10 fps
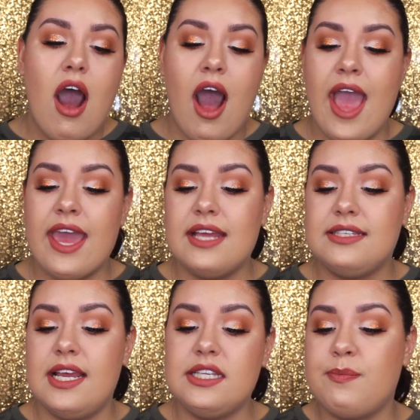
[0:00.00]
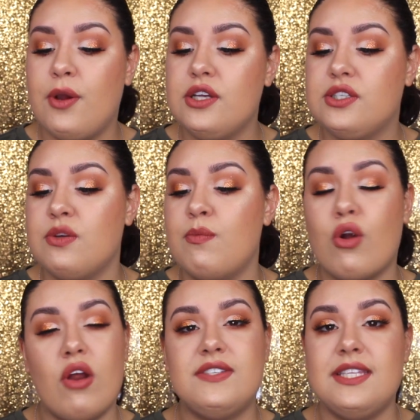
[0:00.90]
I tend to post
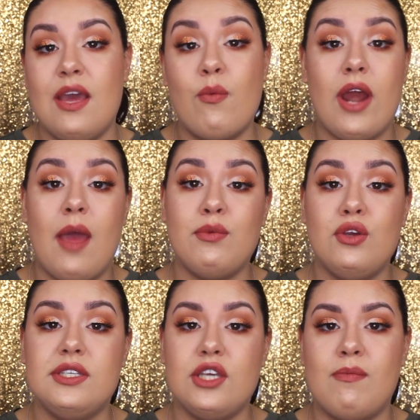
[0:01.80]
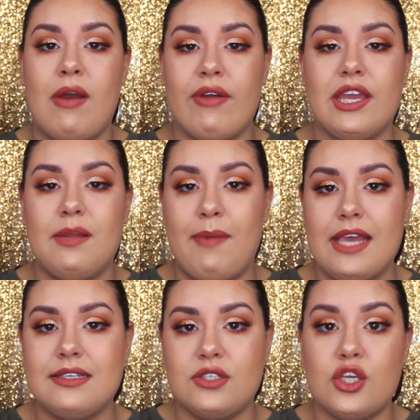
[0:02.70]
more often there what I'm using on my regular
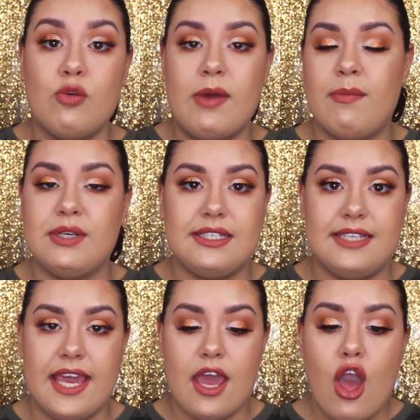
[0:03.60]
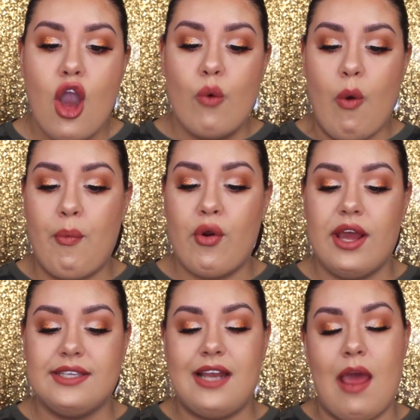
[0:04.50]
basis, so you'll be able to see what
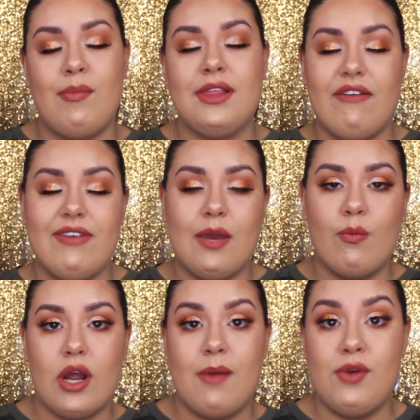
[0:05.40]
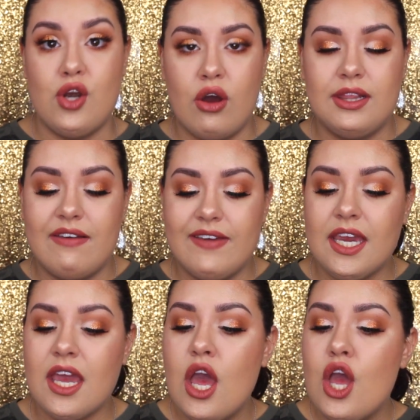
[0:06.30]
products that I'm loving and what I'm not
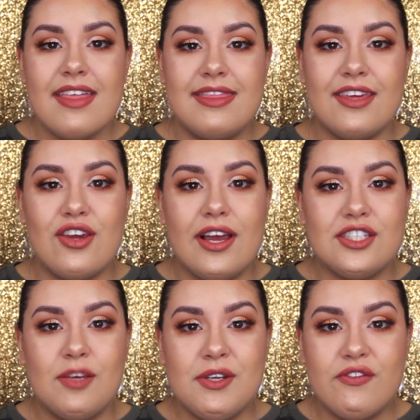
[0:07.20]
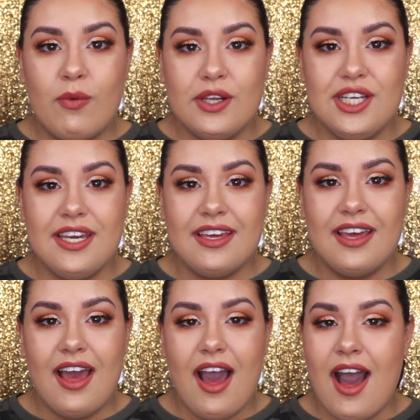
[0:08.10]
loving. Thank you guys so much for watching.
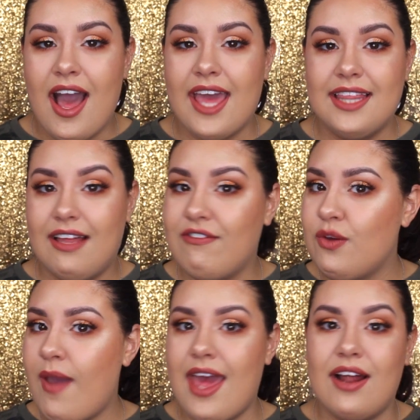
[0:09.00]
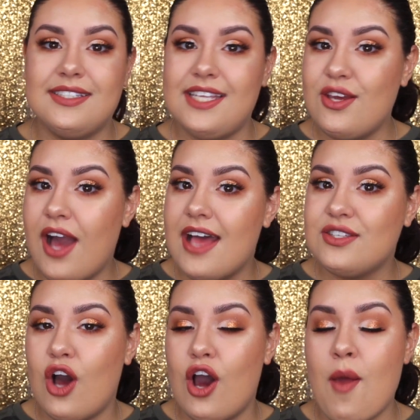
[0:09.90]
I love you, and I'll see you
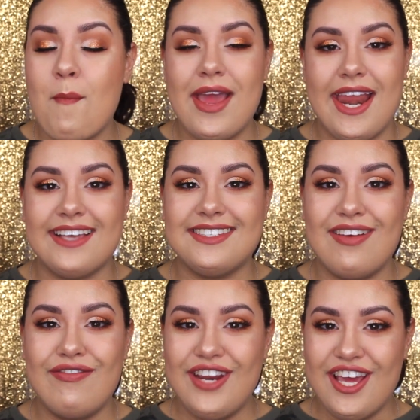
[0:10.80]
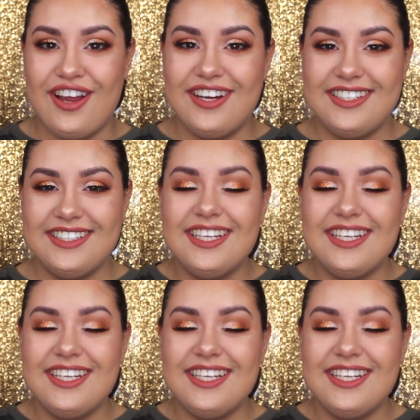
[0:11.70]
guys on my next video.